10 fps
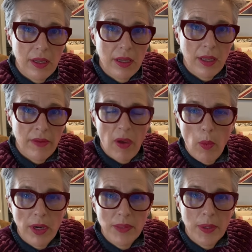and if I
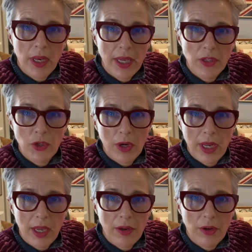wanted to put like a
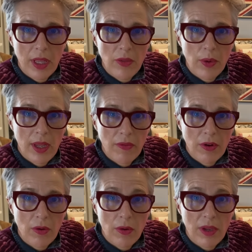turtleneck underneath or
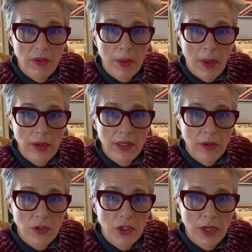whatever, or even a button-down
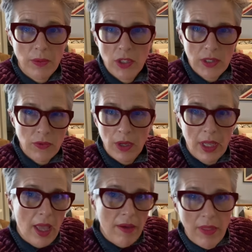shirt, it would just really
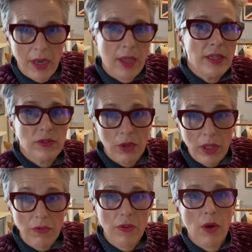have that nice, really
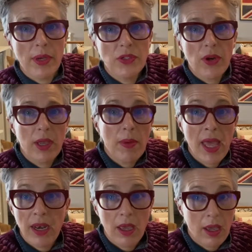flowy drape.
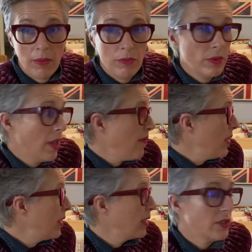And I love it.
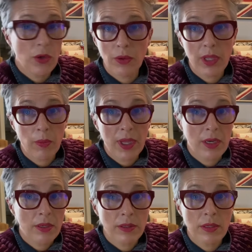It totally
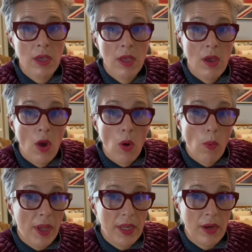
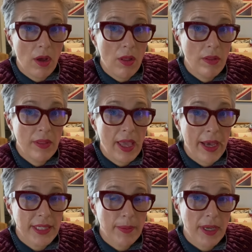won in all the
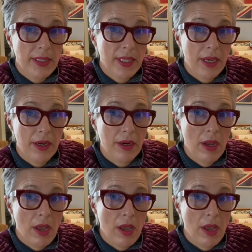aspects there.